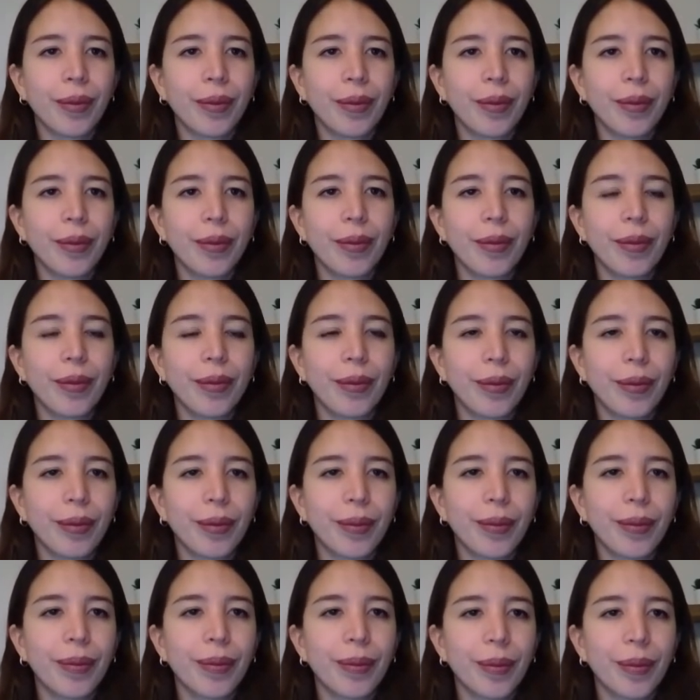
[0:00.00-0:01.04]

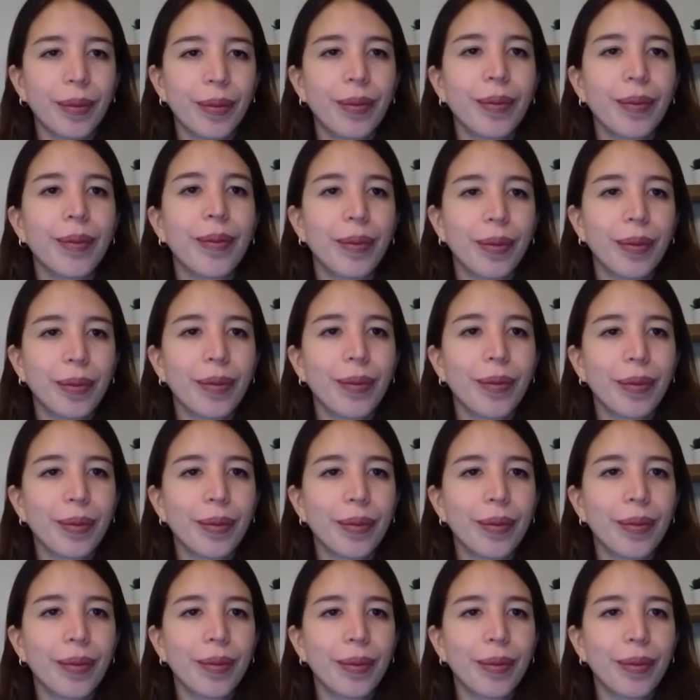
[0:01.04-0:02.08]

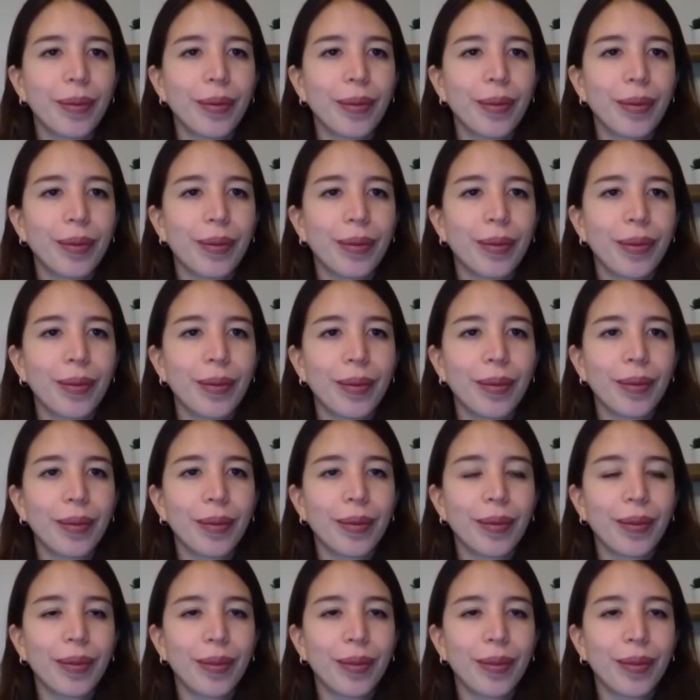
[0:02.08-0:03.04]
This person isn't speaking.